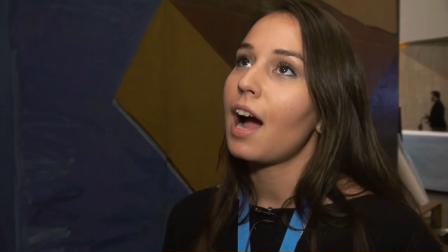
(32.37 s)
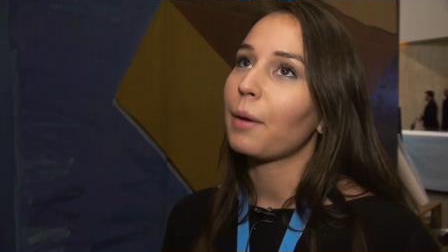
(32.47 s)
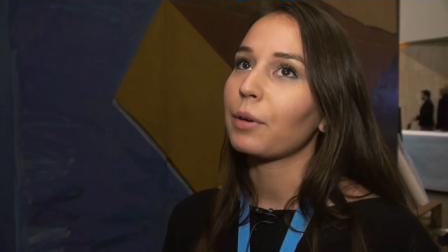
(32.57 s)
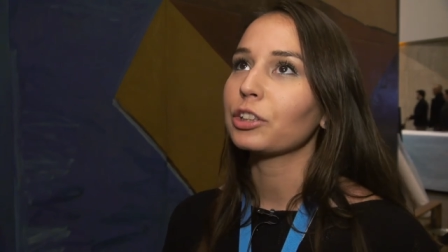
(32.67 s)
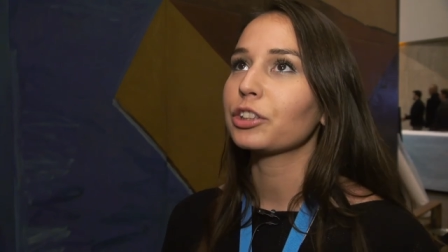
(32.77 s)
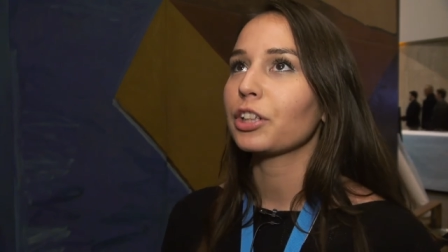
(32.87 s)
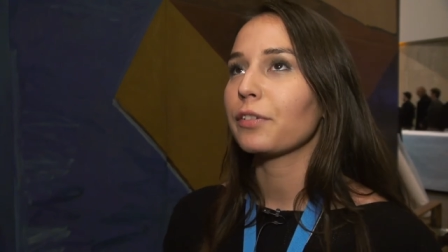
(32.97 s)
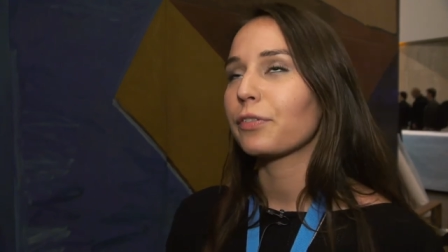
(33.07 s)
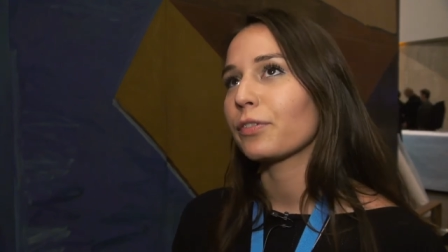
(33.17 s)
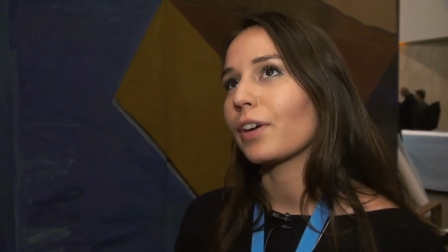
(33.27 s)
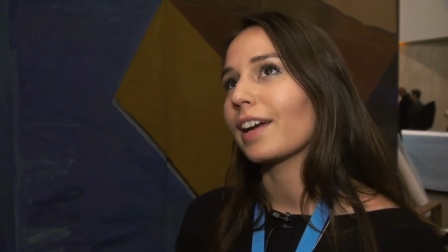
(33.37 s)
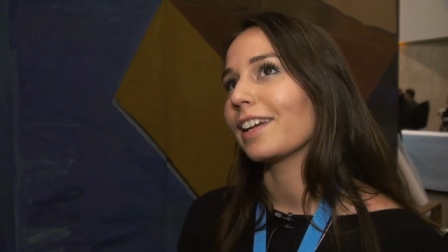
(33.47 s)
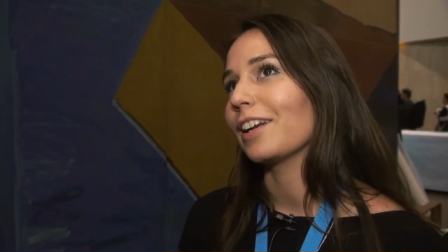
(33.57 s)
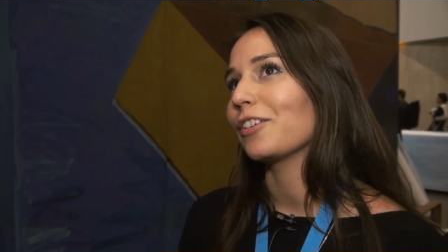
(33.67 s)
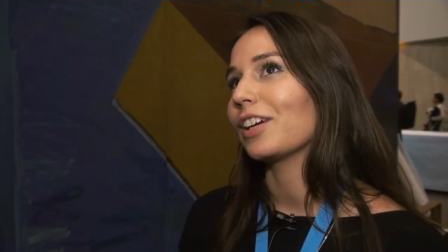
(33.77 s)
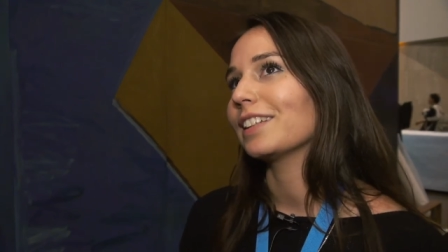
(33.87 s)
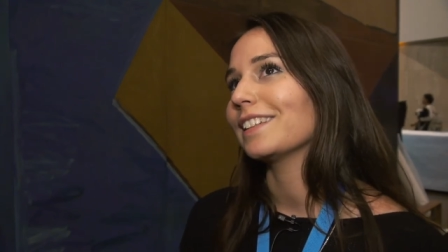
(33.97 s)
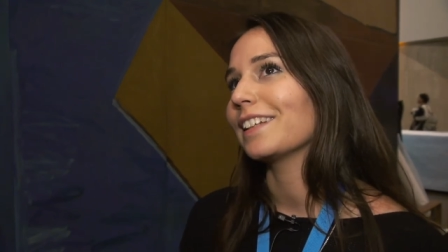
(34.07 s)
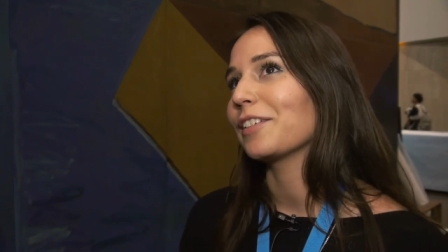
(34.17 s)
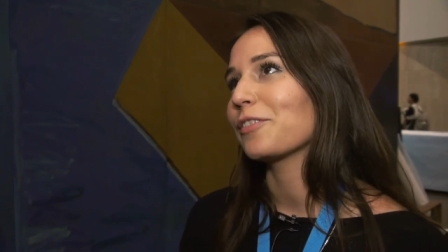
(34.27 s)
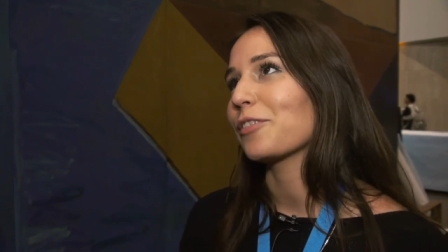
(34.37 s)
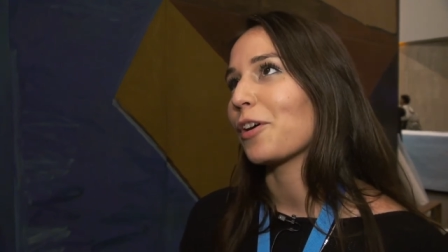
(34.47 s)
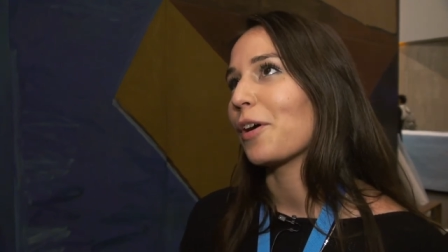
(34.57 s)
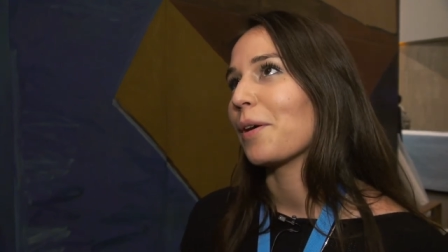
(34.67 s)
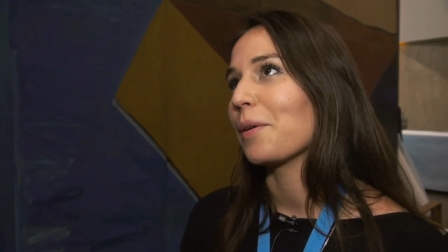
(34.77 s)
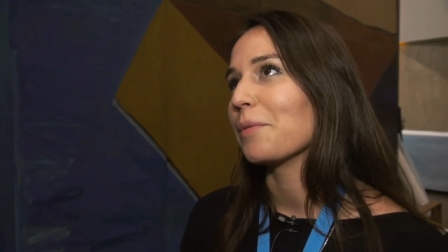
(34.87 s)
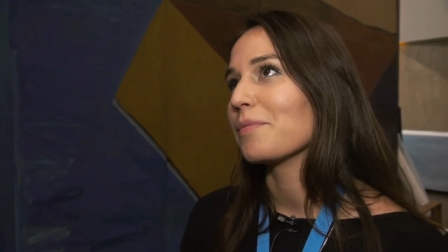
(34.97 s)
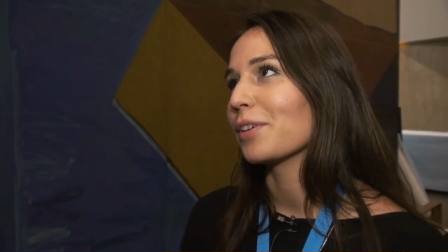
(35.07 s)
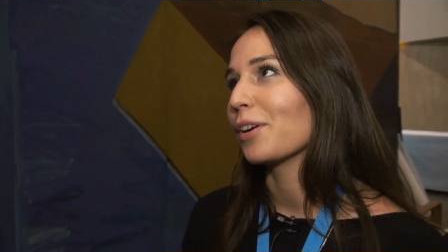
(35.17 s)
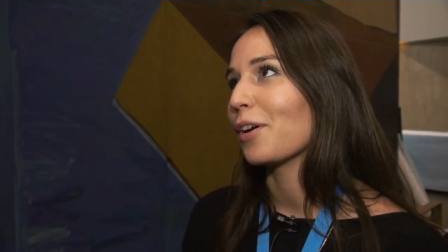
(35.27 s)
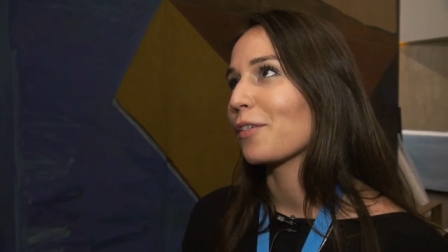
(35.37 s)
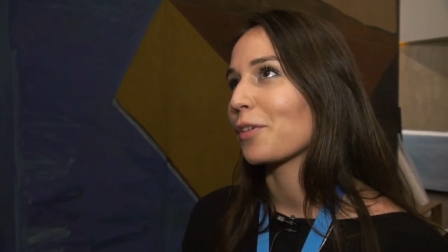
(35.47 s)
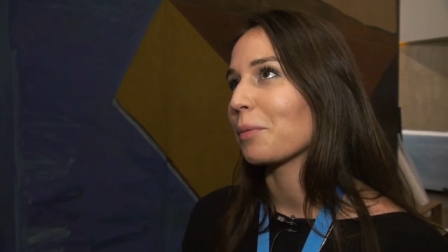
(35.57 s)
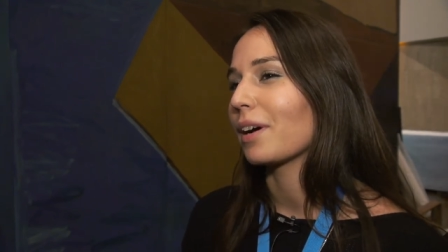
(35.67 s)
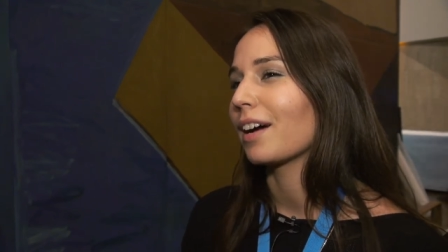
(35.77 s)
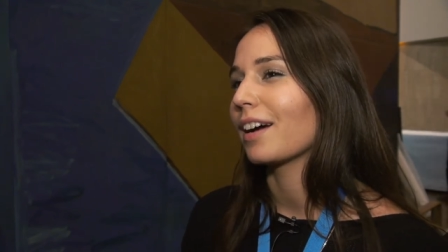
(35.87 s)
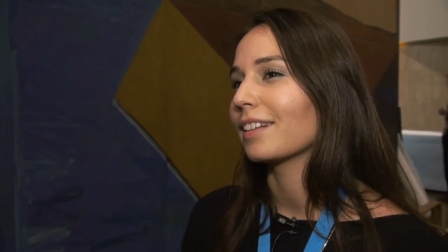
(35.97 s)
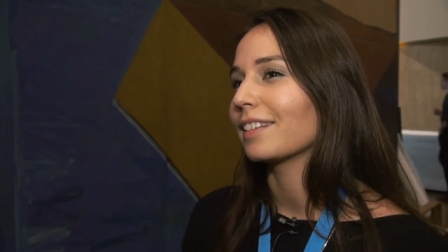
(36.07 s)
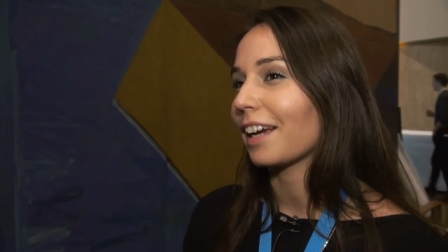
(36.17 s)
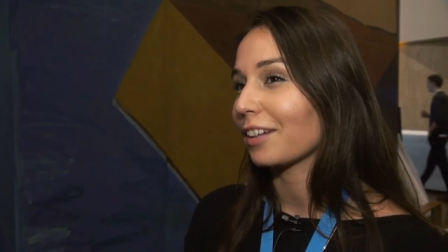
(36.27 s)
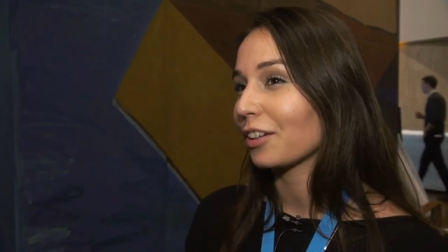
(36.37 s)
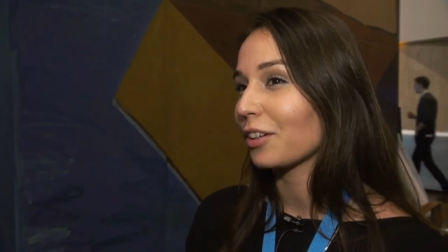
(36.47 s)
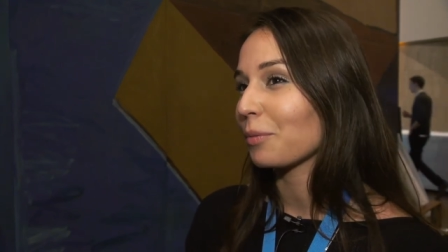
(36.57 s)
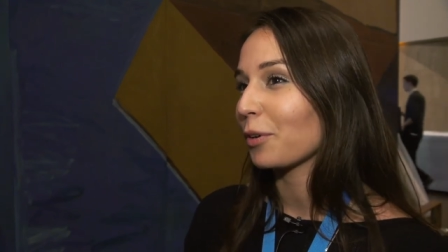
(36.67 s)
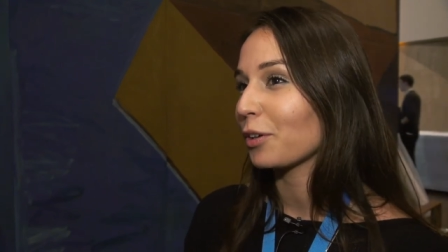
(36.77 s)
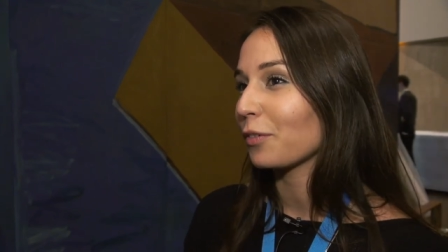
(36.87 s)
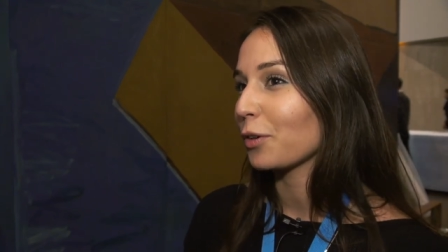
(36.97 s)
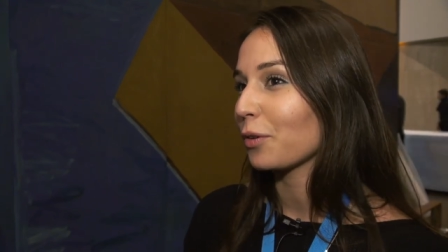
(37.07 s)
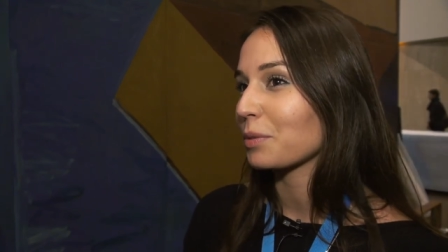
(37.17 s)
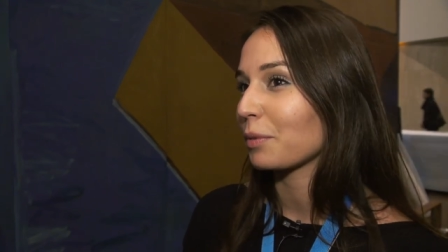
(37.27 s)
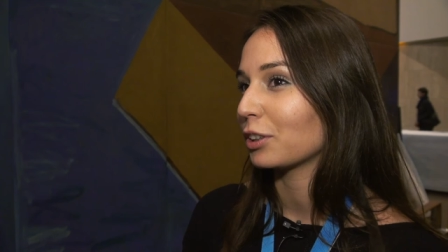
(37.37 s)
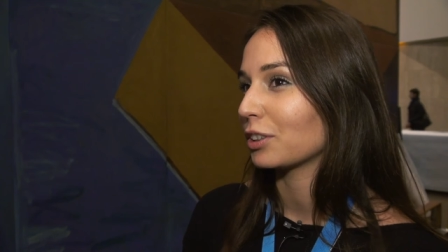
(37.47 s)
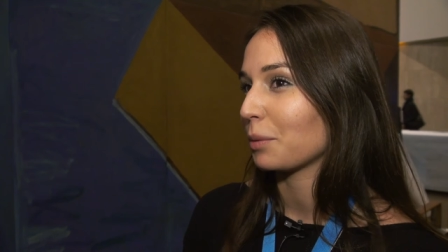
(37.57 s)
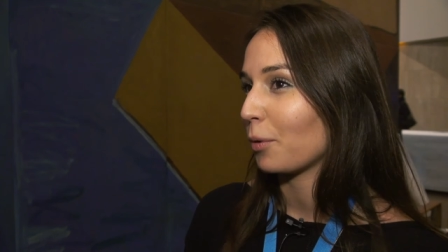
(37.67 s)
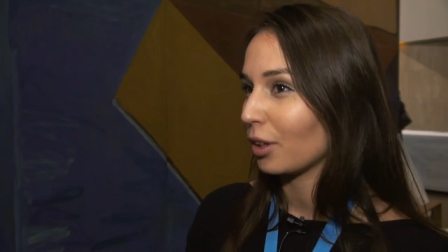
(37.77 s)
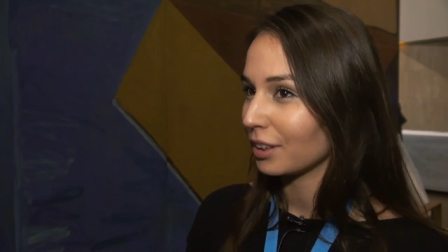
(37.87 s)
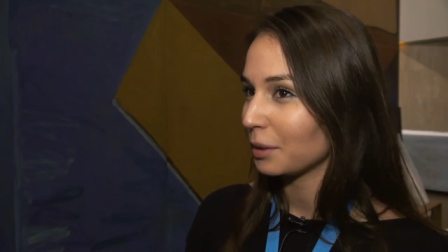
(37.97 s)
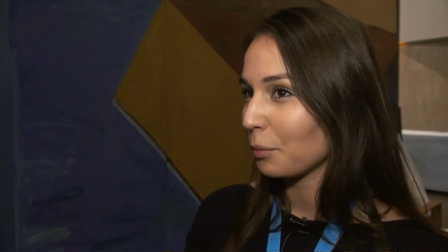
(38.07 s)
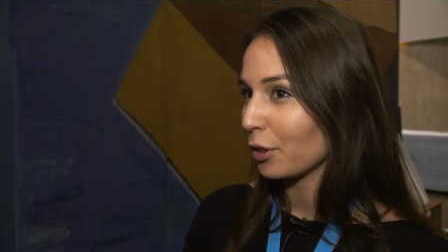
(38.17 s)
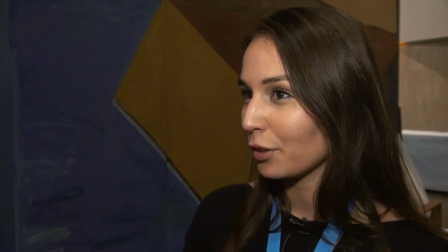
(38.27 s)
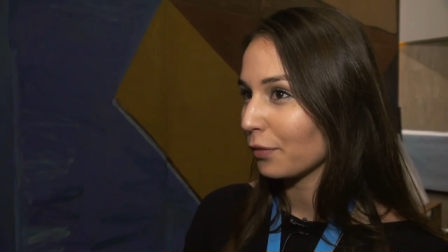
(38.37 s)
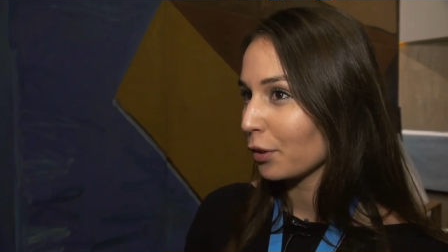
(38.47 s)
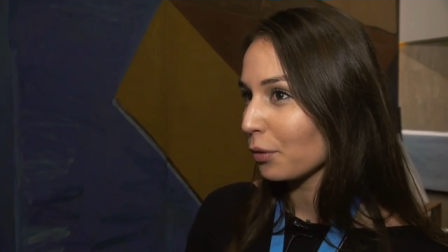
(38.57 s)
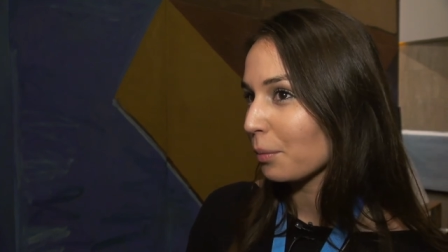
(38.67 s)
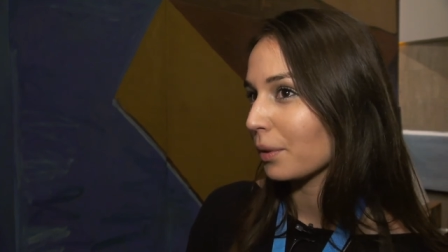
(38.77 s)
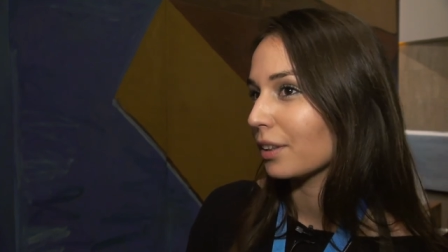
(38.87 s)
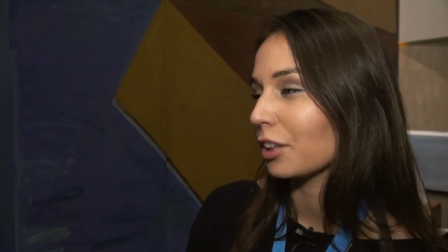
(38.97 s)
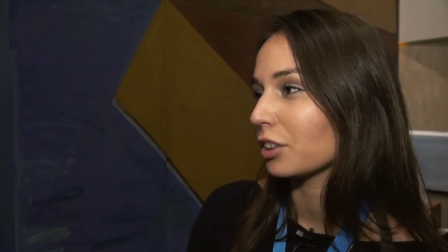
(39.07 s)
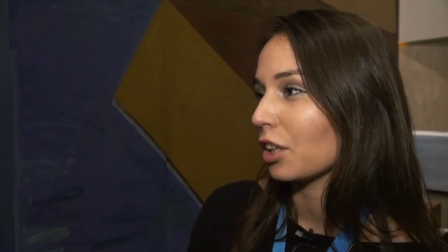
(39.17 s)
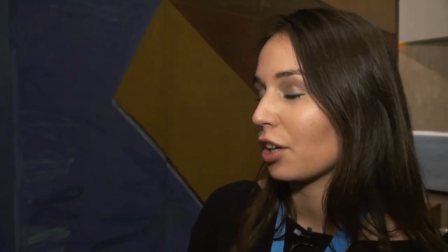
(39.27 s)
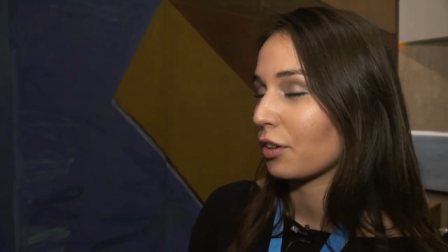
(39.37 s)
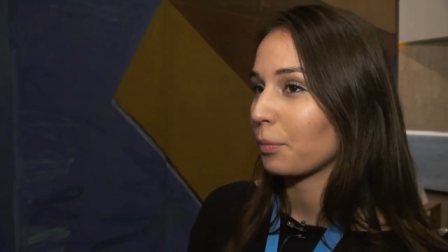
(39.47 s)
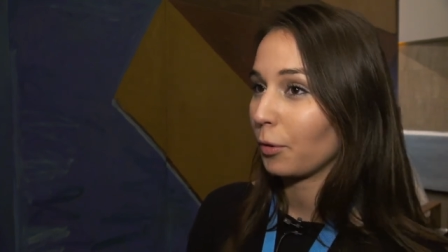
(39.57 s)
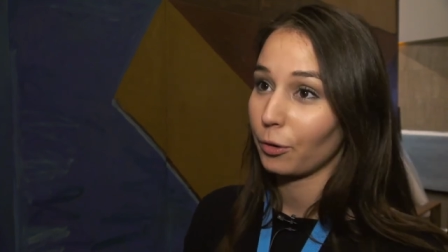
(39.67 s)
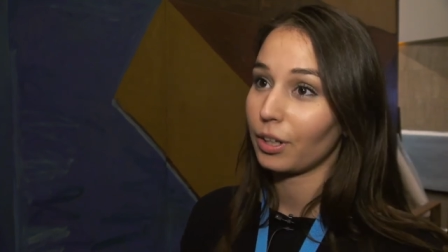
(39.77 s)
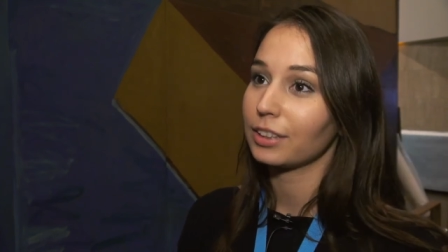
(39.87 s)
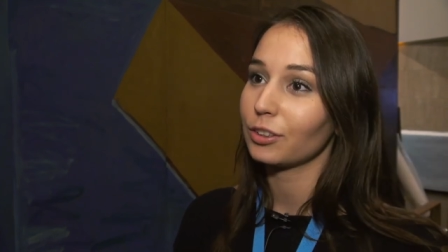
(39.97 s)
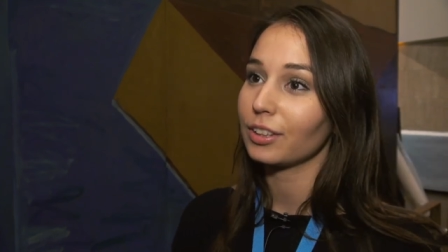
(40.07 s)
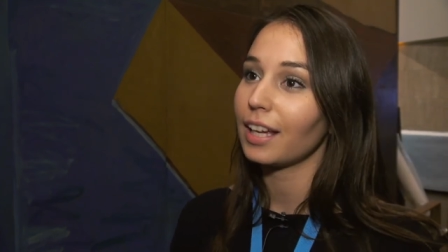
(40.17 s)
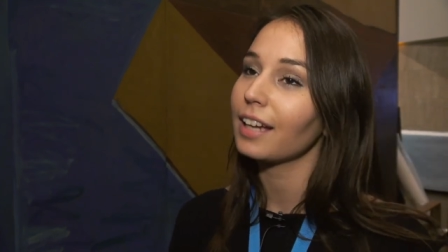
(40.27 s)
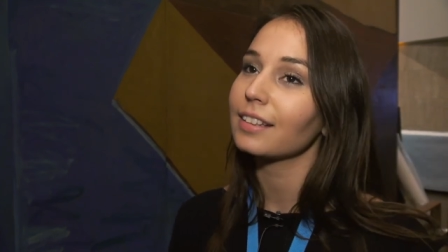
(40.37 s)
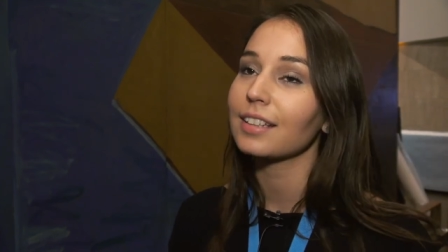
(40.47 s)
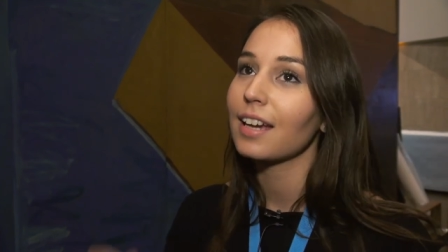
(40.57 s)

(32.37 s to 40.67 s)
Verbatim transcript: I'm not sure if I can address it from, you know, from a technical point of view as much as a policy point of view, but there's a lot of progress on that,